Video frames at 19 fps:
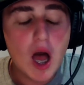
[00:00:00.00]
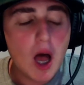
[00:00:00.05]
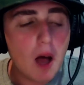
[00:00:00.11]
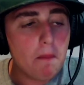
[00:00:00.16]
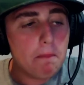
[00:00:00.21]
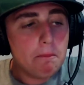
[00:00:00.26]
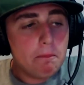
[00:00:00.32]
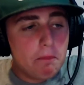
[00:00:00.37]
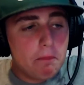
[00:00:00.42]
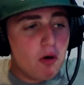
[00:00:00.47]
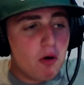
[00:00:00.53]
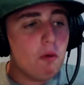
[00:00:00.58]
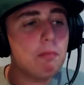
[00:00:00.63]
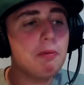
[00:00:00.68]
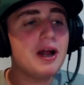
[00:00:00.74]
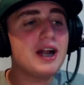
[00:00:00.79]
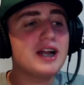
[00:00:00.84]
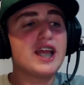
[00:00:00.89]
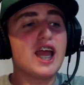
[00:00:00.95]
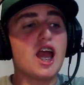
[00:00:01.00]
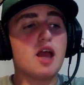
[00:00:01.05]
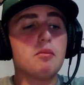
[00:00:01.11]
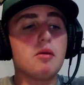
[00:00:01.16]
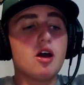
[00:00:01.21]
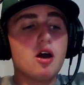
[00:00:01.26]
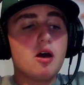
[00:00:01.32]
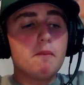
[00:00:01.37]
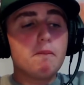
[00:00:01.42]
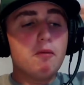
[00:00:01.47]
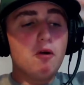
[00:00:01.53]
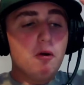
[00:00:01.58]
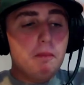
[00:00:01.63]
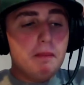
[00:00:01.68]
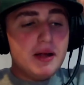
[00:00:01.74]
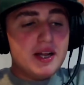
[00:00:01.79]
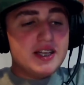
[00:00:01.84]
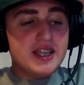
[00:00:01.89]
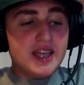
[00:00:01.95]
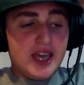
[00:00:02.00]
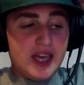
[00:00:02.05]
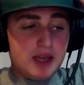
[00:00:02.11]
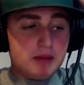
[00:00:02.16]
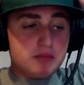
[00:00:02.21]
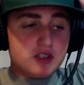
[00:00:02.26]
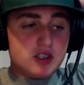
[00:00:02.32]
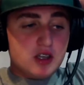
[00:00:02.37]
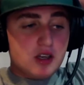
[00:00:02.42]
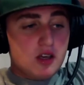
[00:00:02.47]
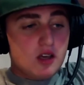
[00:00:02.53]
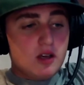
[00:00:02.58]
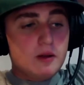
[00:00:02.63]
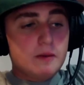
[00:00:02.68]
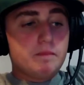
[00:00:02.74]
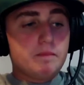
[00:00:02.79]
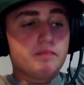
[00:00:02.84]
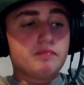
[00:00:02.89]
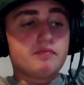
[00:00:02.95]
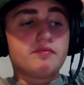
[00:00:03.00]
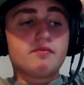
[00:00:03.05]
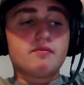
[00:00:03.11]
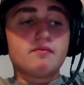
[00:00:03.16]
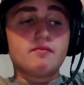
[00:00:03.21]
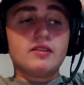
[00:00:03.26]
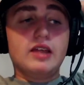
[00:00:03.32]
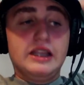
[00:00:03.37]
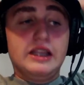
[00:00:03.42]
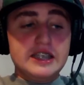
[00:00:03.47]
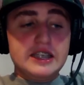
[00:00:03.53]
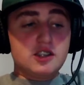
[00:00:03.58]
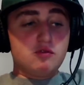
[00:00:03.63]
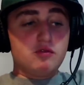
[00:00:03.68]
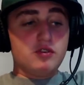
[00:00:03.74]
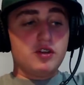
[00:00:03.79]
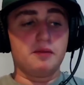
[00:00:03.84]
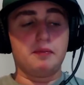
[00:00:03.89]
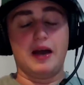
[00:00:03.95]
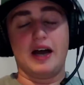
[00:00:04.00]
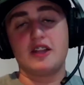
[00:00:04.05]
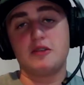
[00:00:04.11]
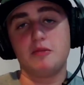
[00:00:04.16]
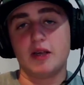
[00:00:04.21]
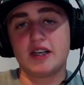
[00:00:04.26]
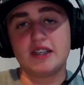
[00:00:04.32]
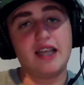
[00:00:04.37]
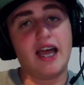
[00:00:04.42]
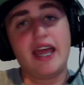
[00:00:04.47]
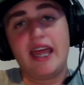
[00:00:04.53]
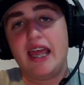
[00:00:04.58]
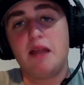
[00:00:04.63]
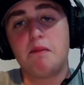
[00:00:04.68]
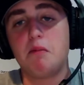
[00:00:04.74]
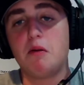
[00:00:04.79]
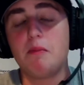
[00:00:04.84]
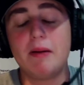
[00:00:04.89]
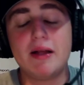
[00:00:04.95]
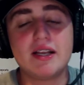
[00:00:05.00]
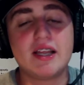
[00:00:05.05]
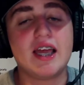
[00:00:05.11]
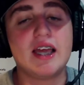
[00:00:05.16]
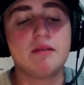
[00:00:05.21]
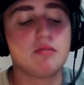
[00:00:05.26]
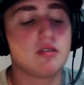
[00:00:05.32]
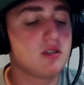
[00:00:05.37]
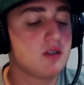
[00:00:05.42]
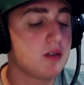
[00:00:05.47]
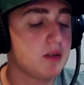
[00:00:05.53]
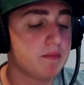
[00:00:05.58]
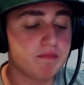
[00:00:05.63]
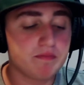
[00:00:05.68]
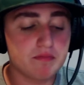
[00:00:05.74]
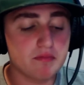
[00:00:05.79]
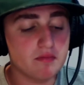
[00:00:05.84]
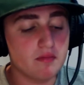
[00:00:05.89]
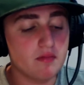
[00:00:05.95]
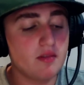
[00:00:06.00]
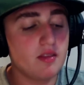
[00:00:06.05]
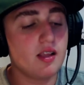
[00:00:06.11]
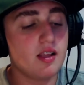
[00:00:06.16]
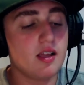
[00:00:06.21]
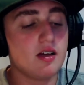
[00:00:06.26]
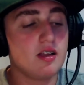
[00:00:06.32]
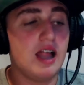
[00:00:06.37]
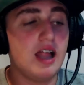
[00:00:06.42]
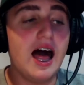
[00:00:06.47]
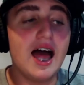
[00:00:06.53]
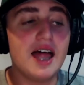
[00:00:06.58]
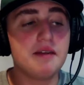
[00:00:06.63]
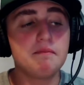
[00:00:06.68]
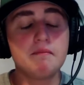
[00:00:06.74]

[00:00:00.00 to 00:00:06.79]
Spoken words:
A bullpen game. Bullpen games. This really bothers me because I hate bullpen games a lot.